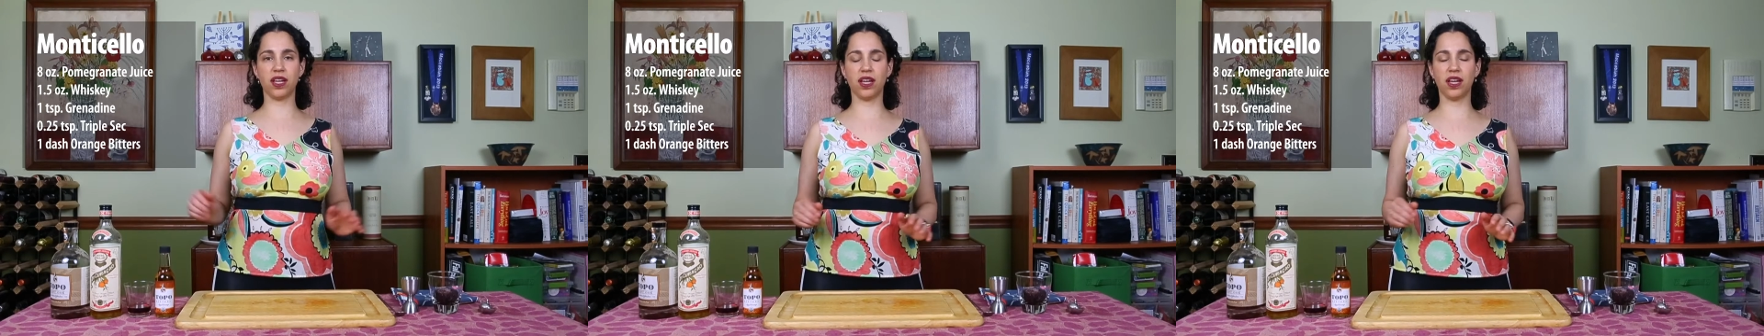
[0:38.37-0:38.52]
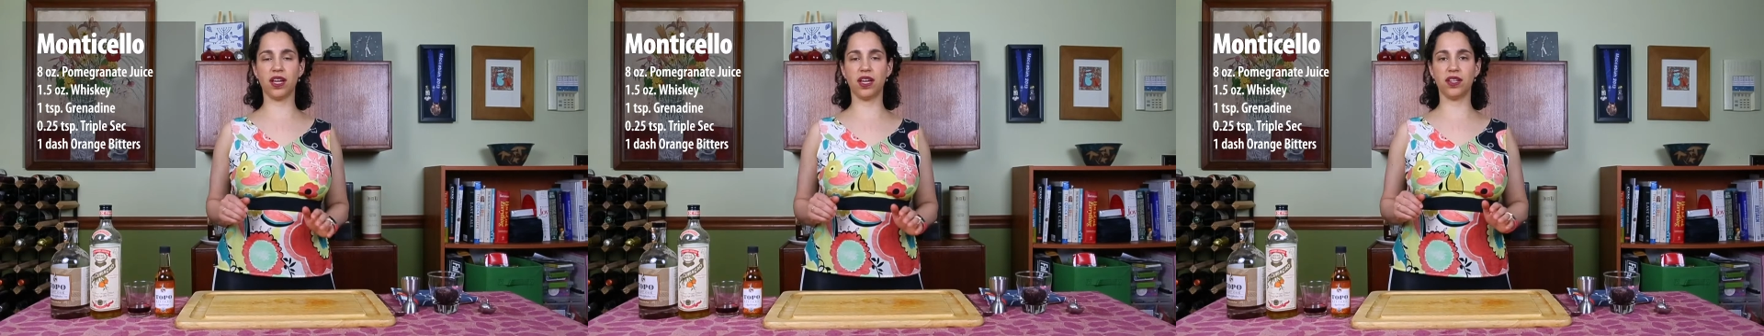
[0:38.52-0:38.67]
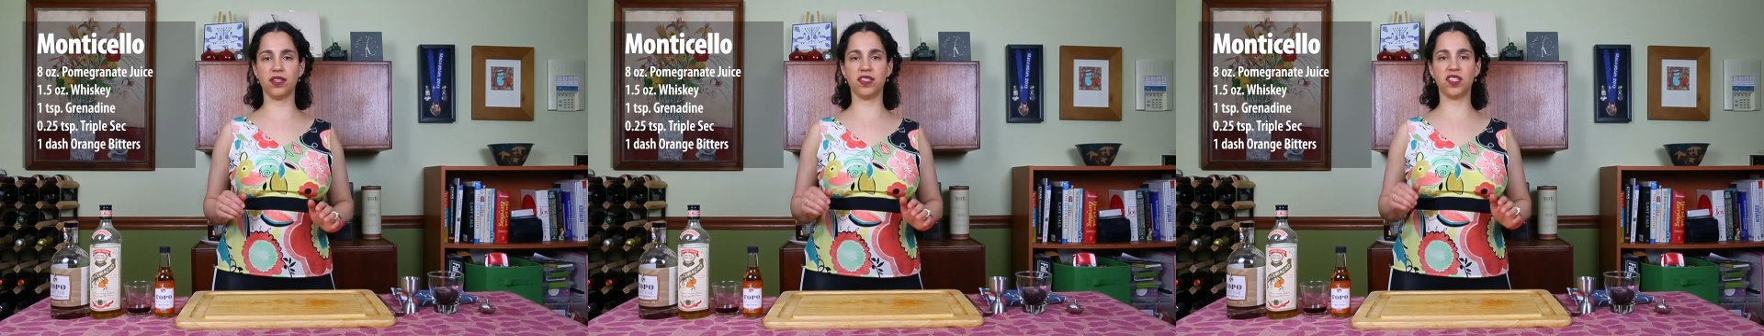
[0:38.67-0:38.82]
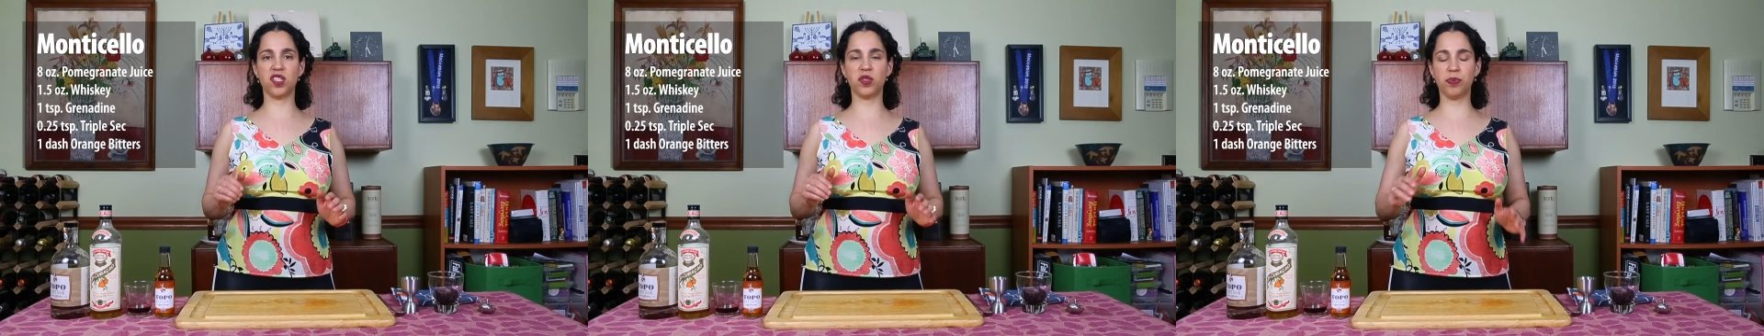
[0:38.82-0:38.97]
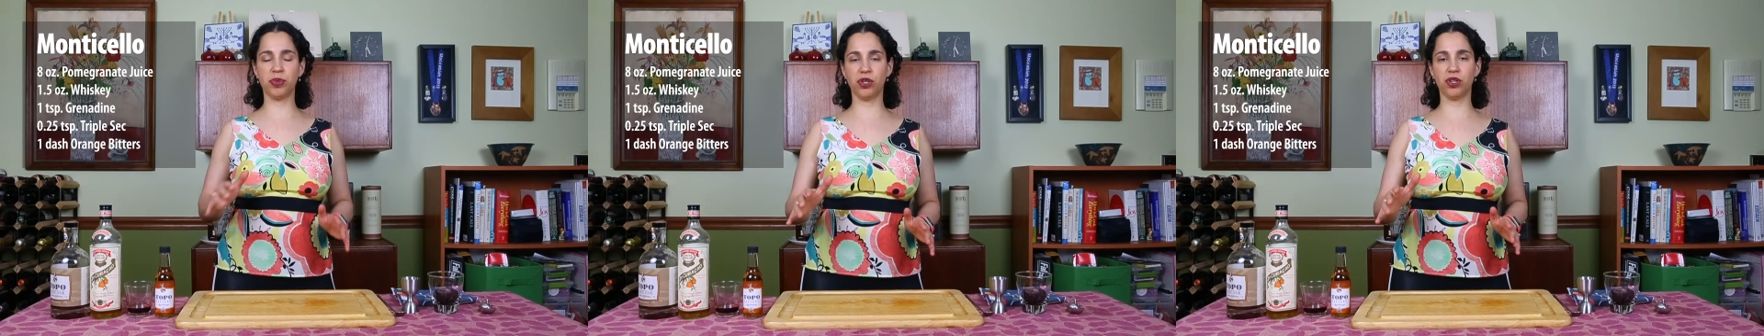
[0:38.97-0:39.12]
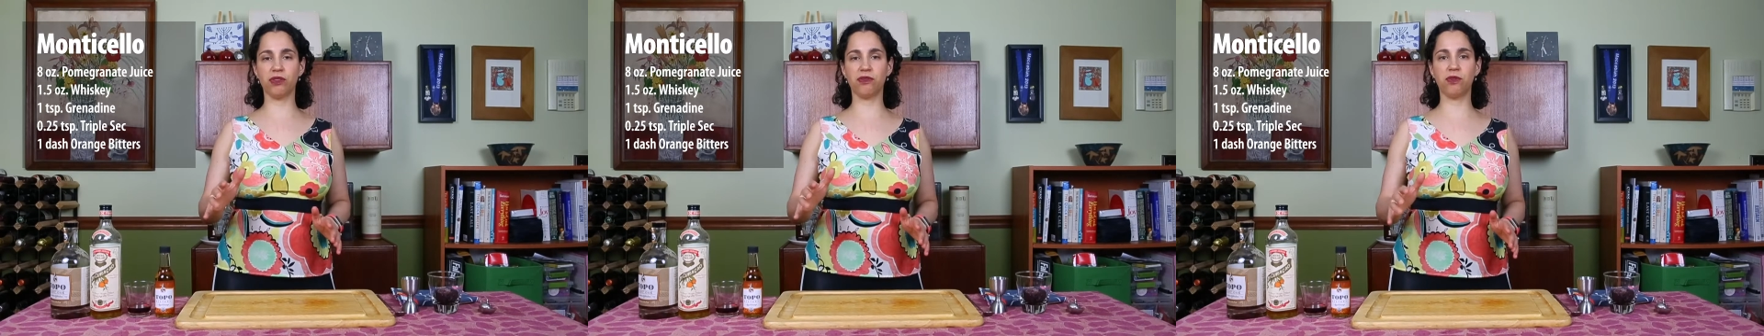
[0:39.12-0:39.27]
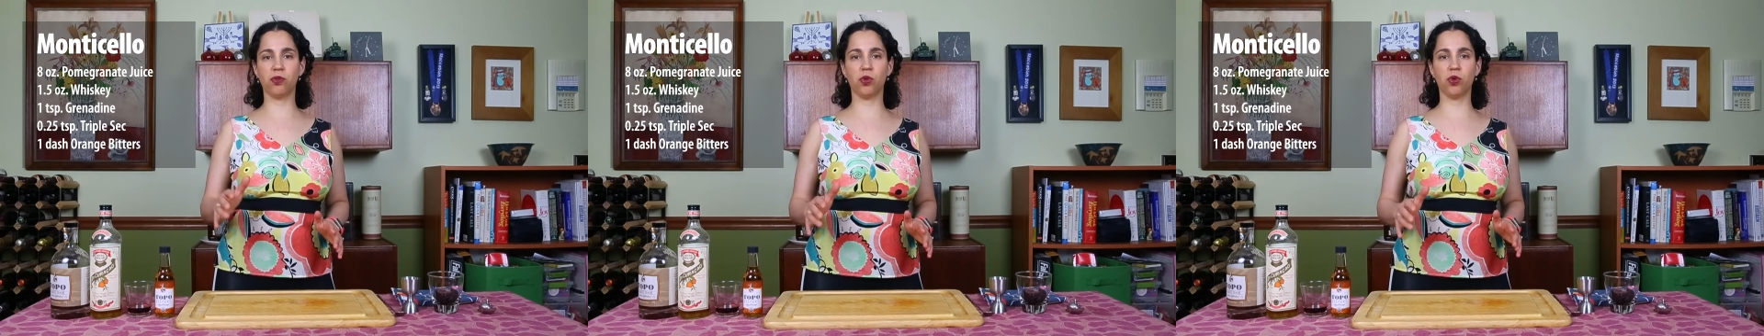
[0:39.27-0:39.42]
and
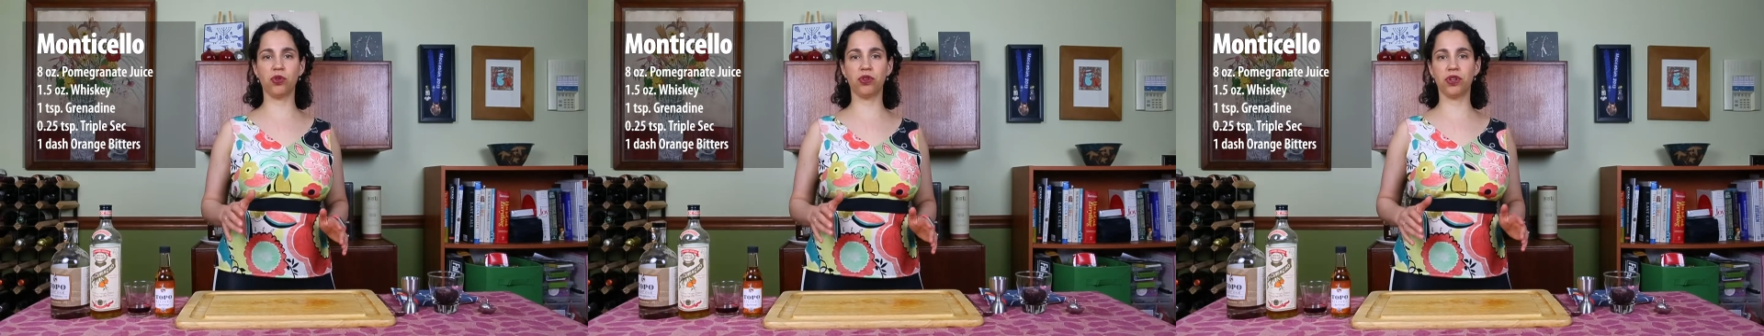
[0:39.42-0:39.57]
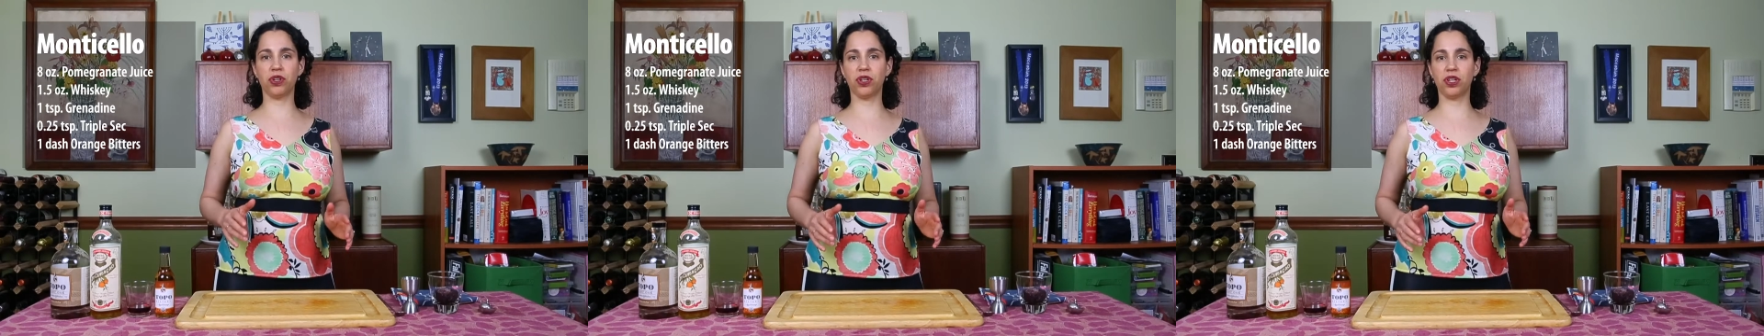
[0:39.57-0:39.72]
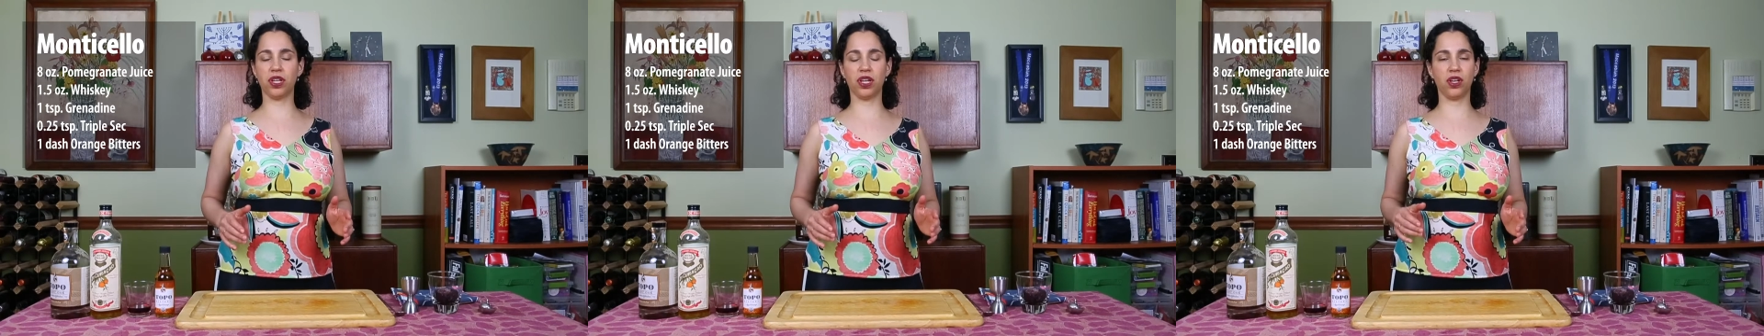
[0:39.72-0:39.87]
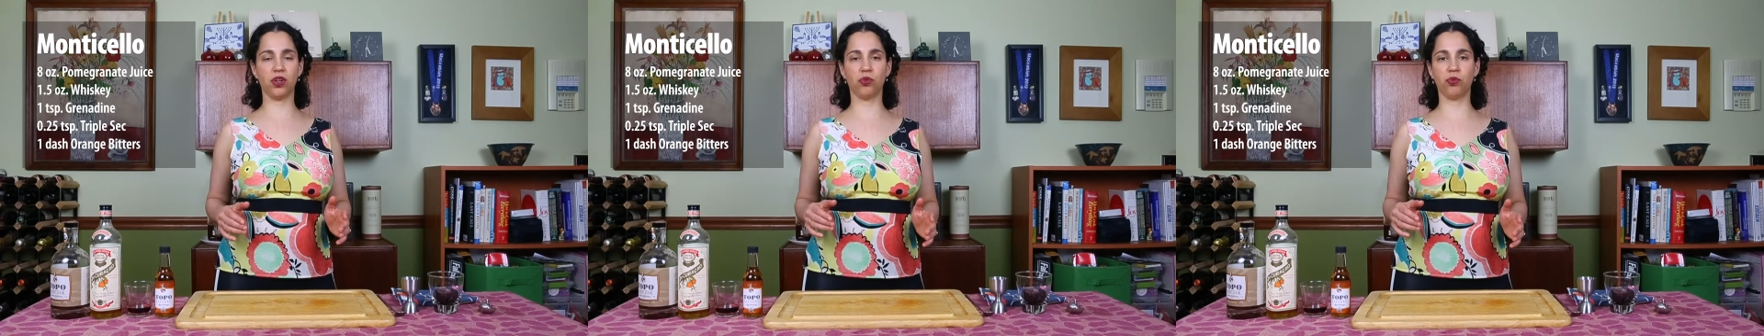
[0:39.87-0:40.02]
spirit-forward and